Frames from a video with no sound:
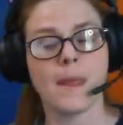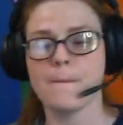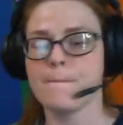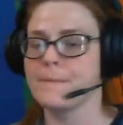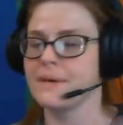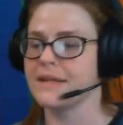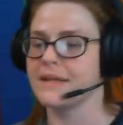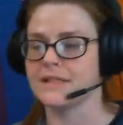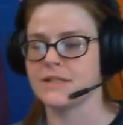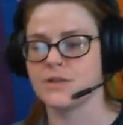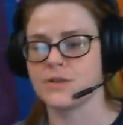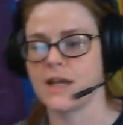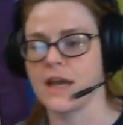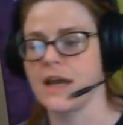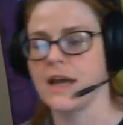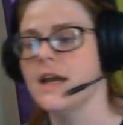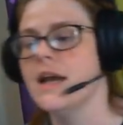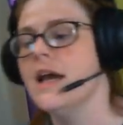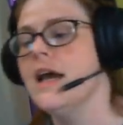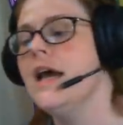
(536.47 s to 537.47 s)
but that's okay.
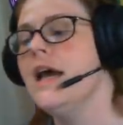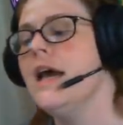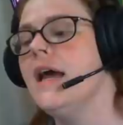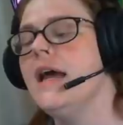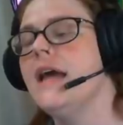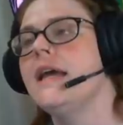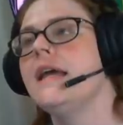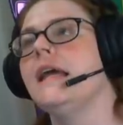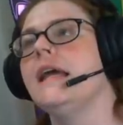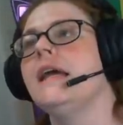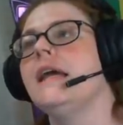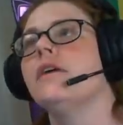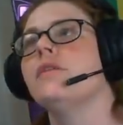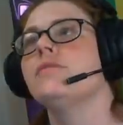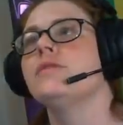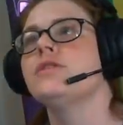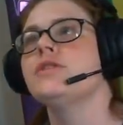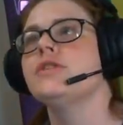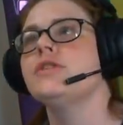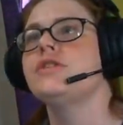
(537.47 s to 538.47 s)
He
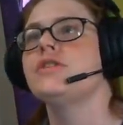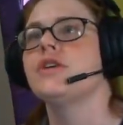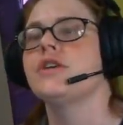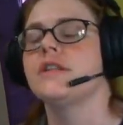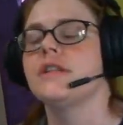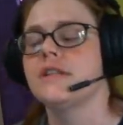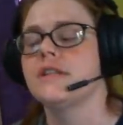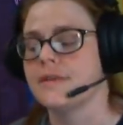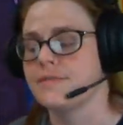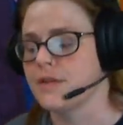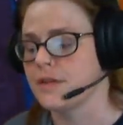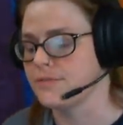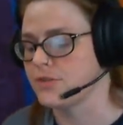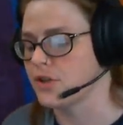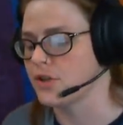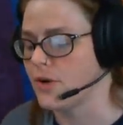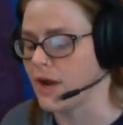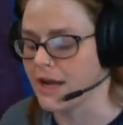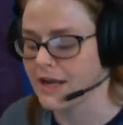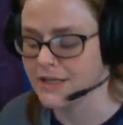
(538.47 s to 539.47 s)
originally started the Sometimes
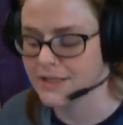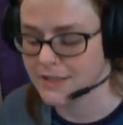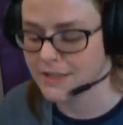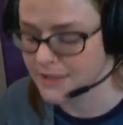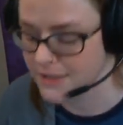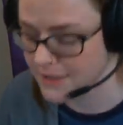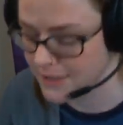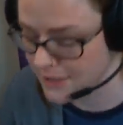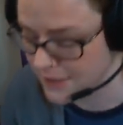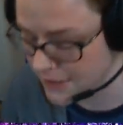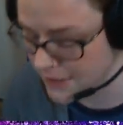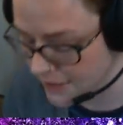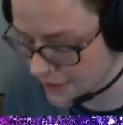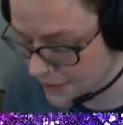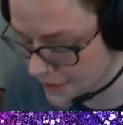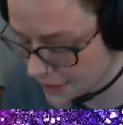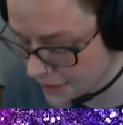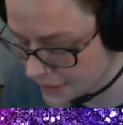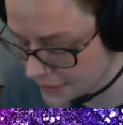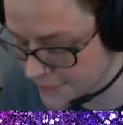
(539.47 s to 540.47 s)
Show. I guess
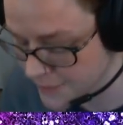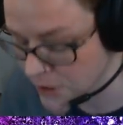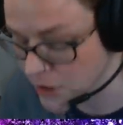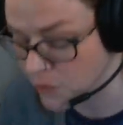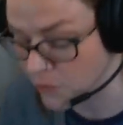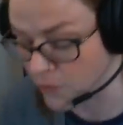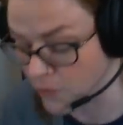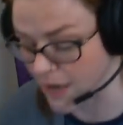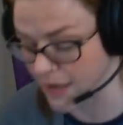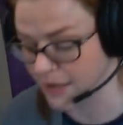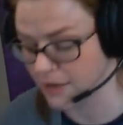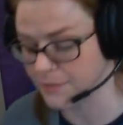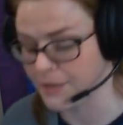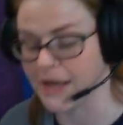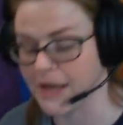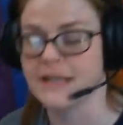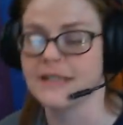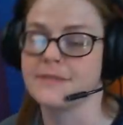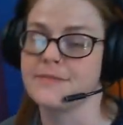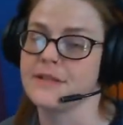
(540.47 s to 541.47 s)
it's been a while
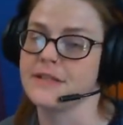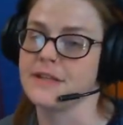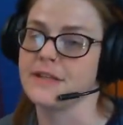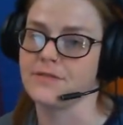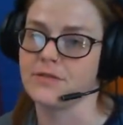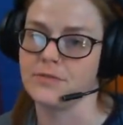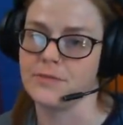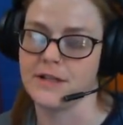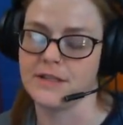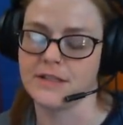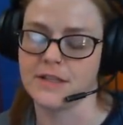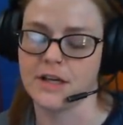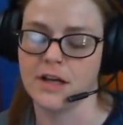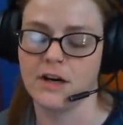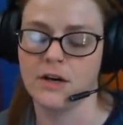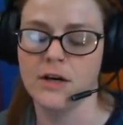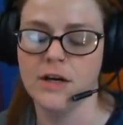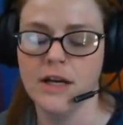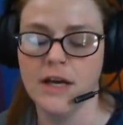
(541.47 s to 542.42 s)
back. It's been several months ago,